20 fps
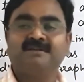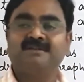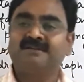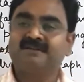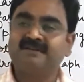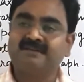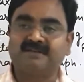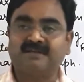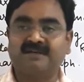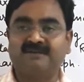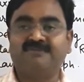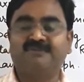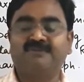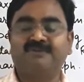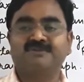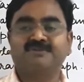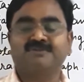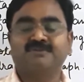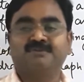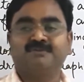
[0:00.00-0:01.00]
graph
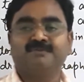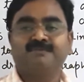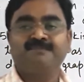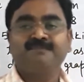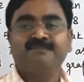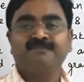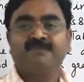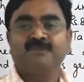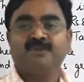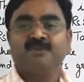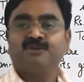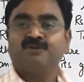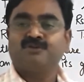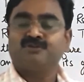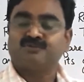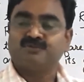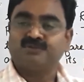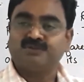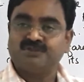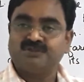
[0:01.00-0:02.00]
also.
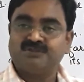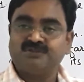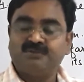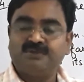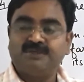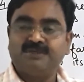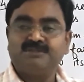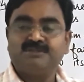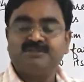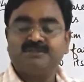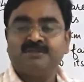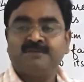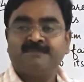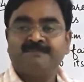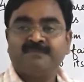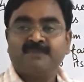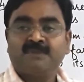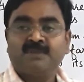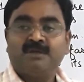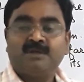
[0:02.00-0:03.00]
So the students,
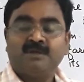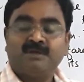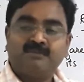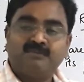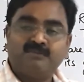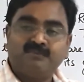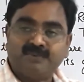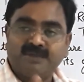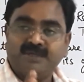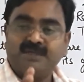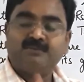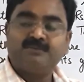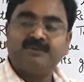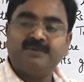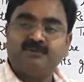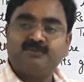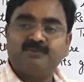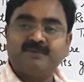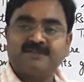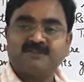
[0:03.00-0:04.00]
we are going
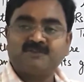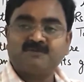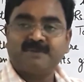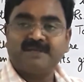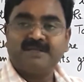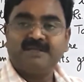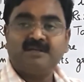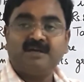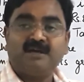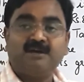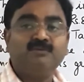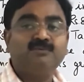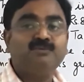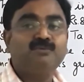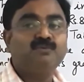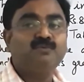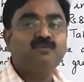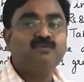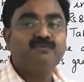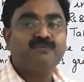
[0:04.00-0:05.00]
to explain how
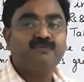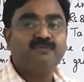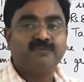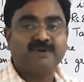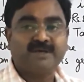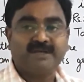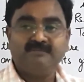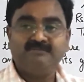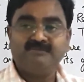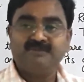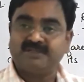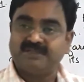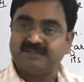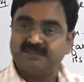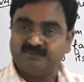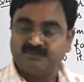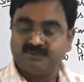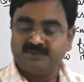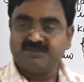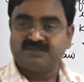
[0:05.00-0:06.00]
to frame the
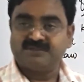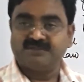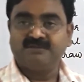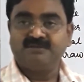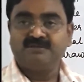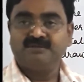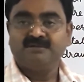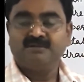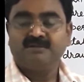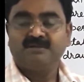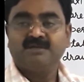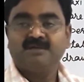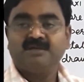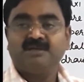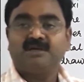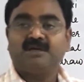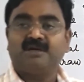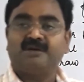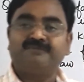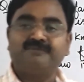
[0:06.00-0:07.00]
equation.
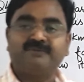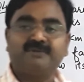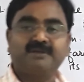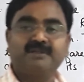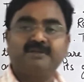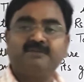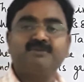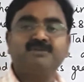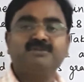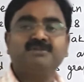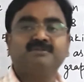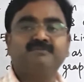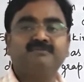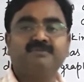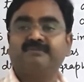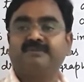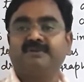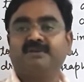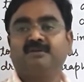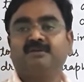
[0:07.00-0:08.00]
After equation we
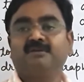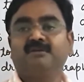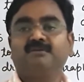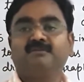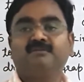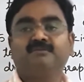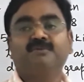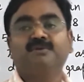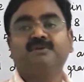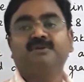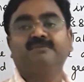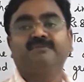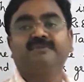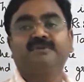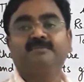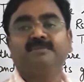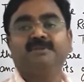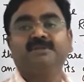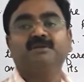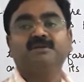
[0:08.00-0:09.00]
will learn what will
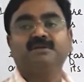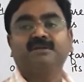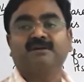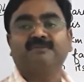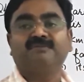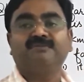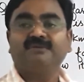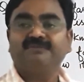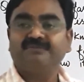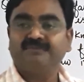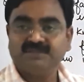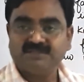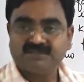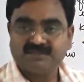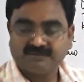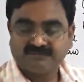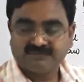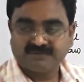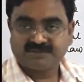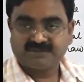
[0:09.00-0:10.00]
be the graph of this
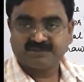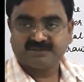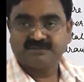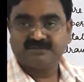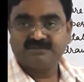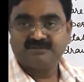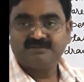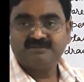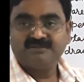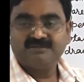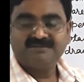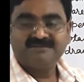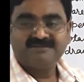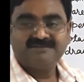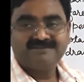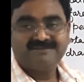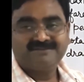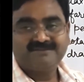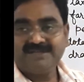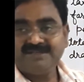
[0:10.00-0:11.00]
equation,
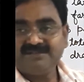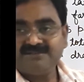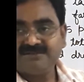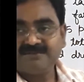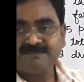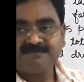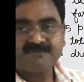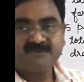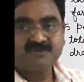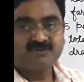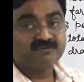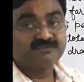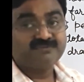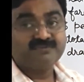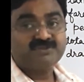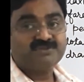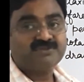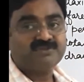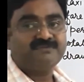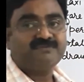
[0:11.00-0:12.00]
right? So
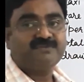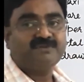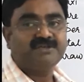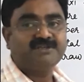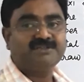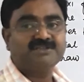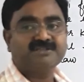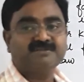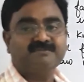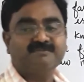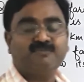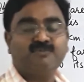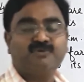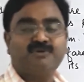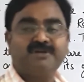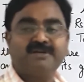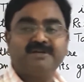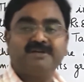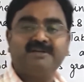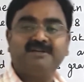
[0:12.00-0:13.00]
first of all, it is
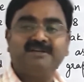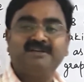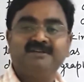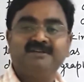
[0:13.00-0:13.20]
important